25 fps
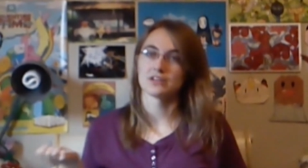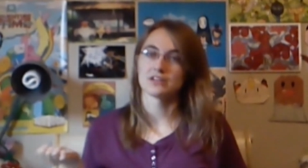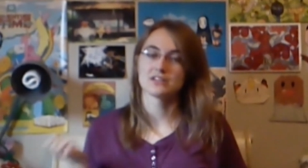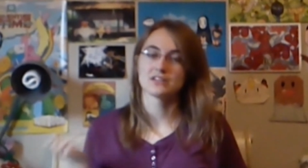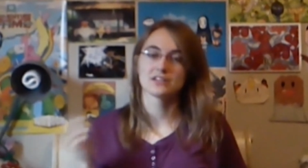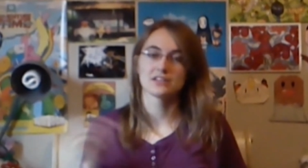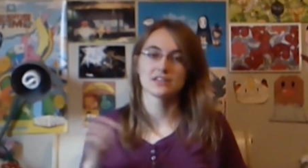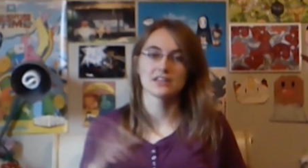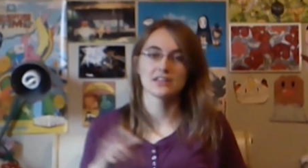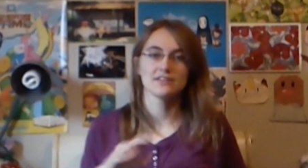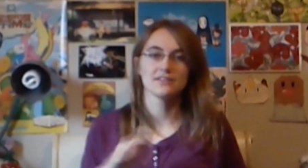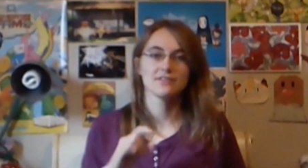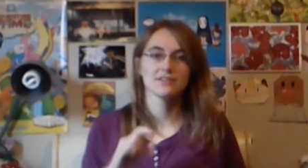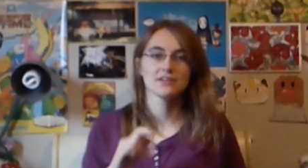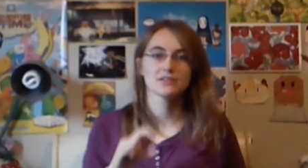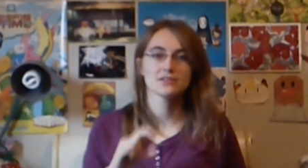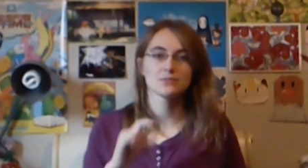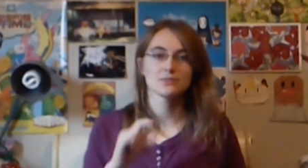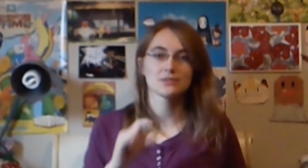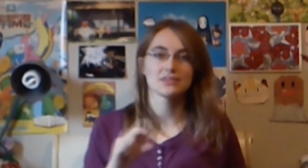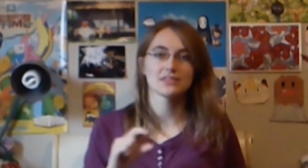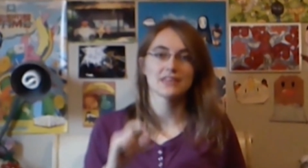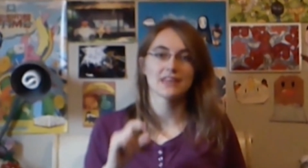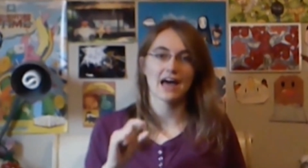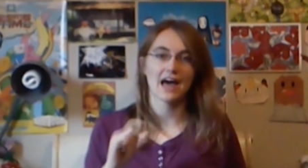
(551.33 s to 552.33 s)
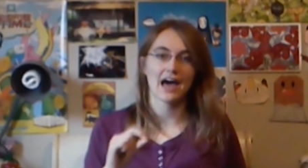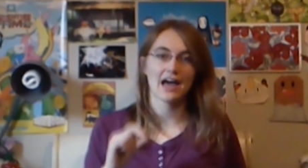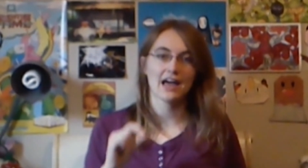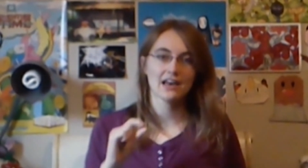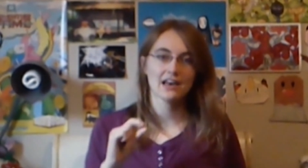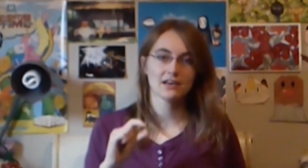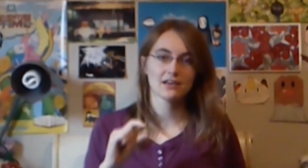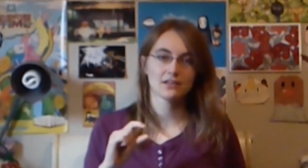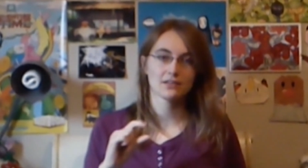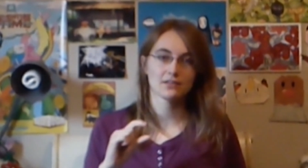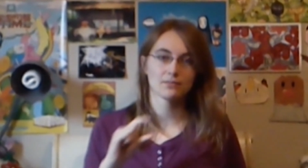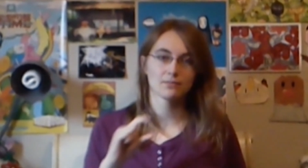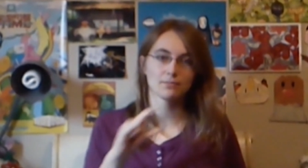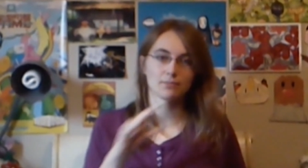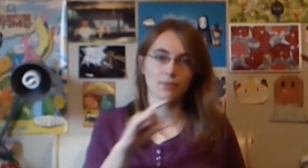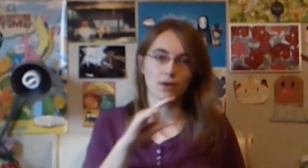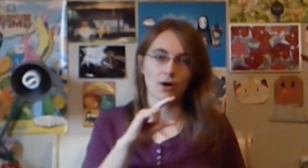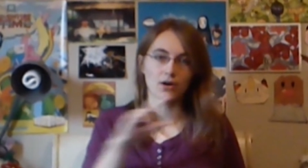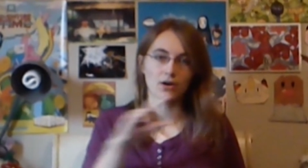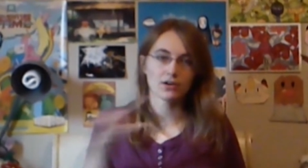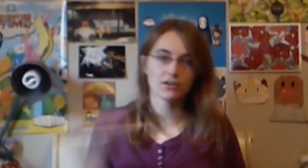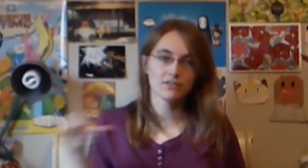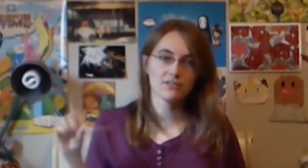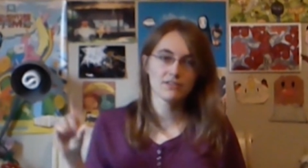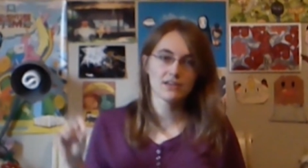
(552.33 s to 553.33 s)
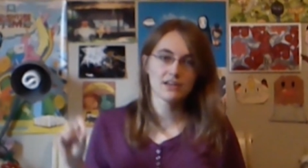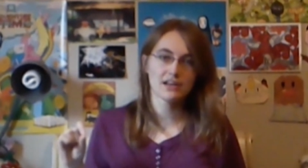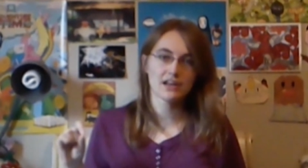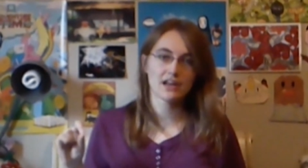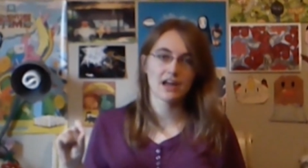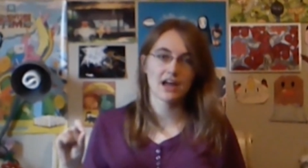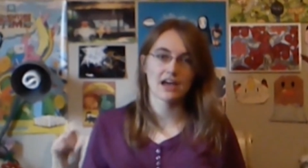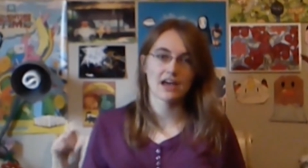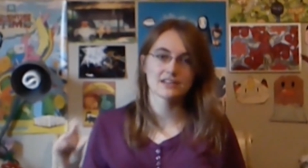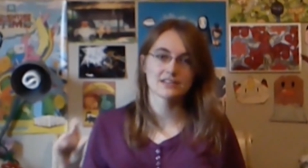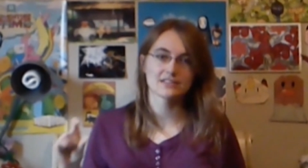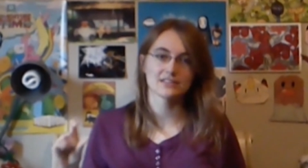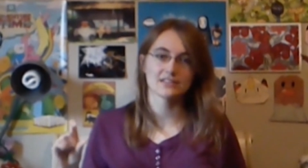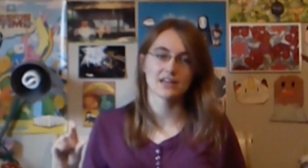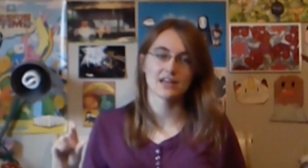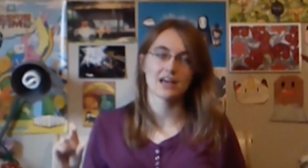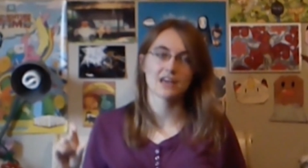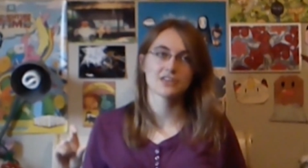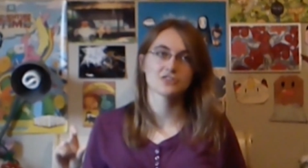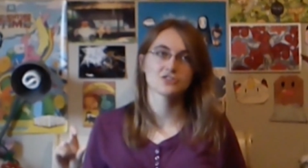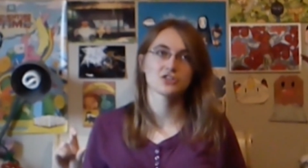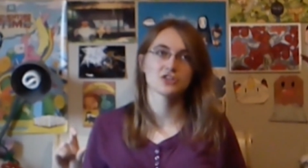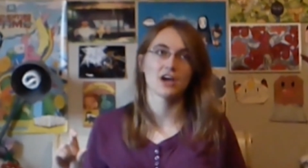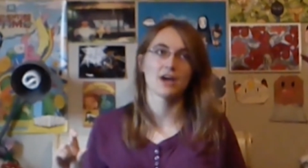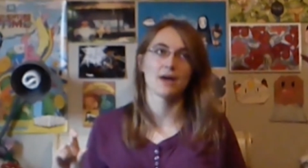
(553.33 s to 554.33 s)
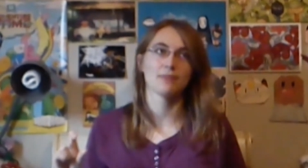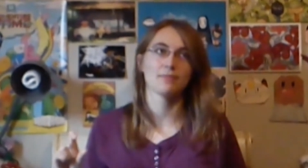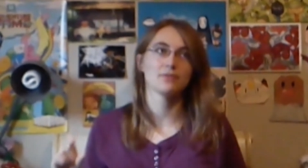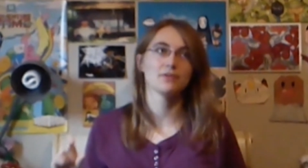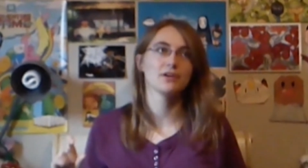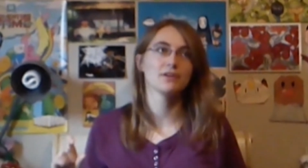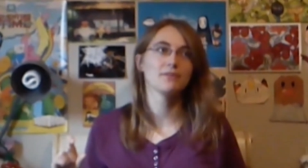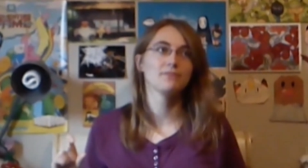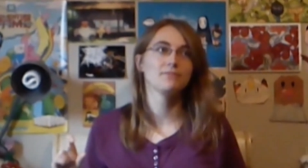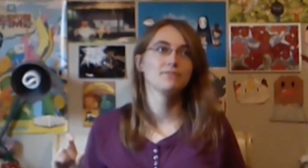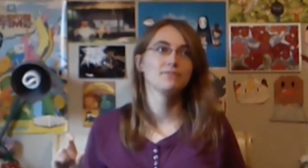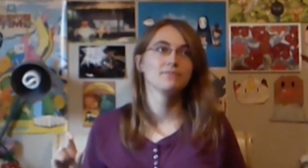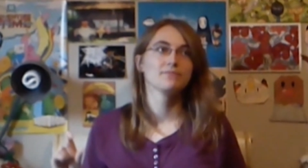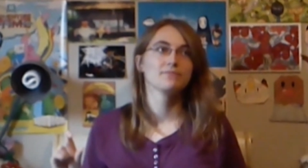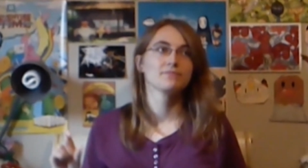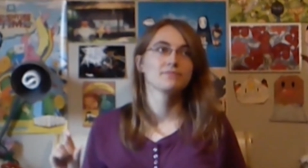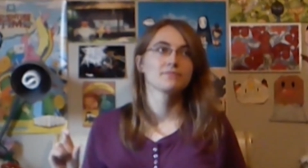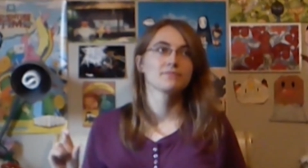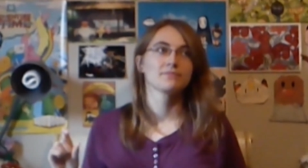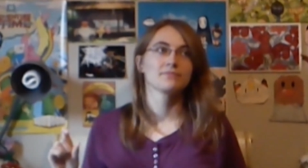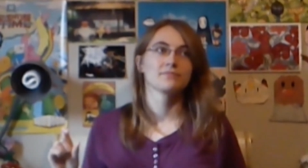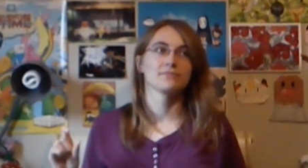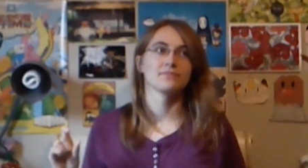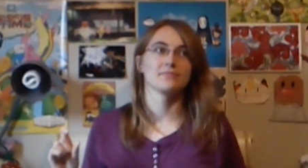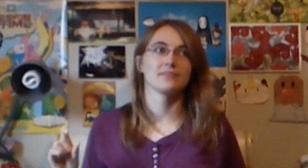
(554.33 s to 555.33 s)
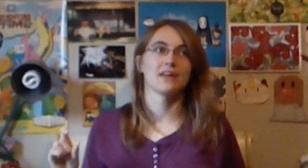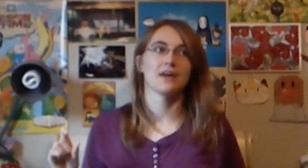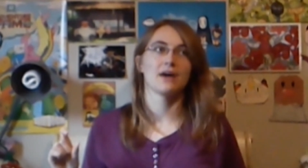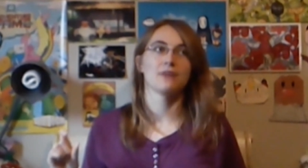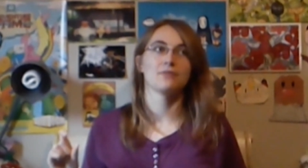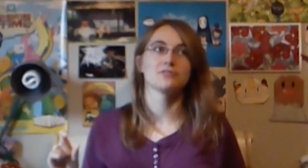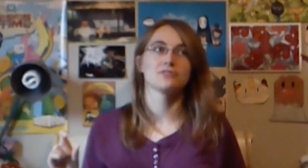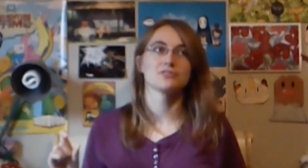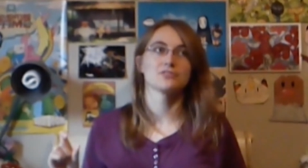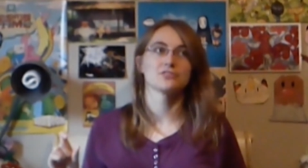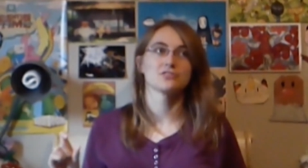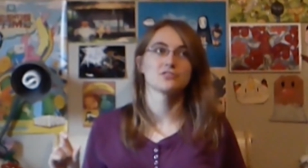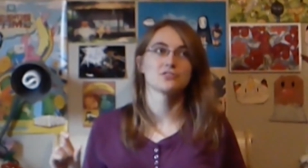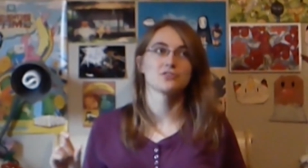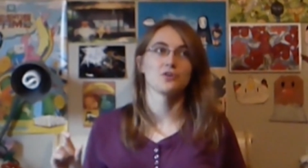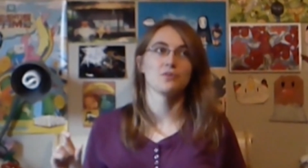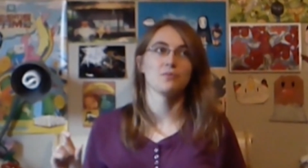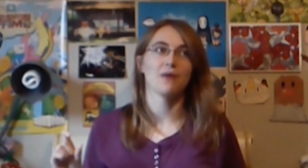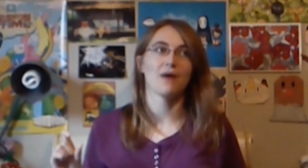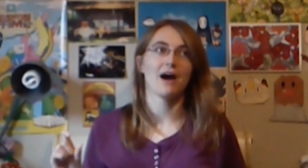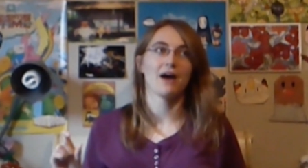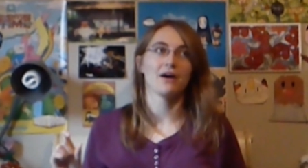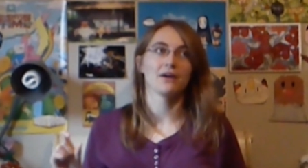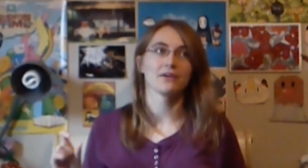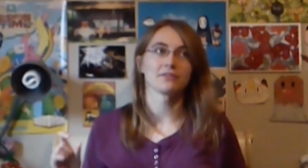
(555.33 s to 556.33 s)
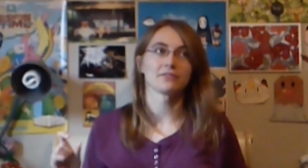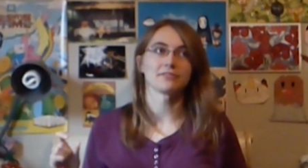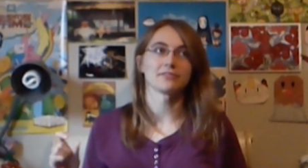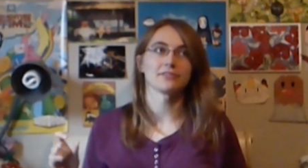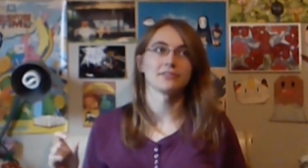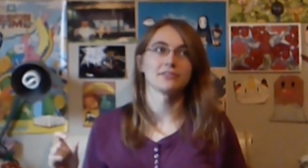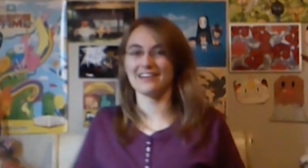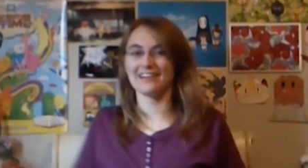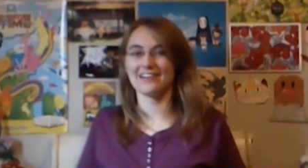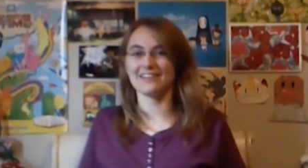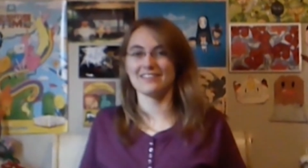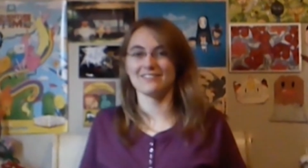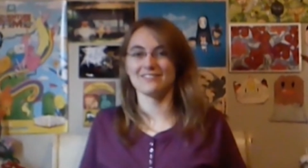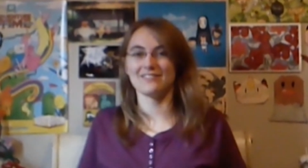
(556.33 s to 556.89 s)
And to leave us with that part of it as the last chapter, that was just so powerful.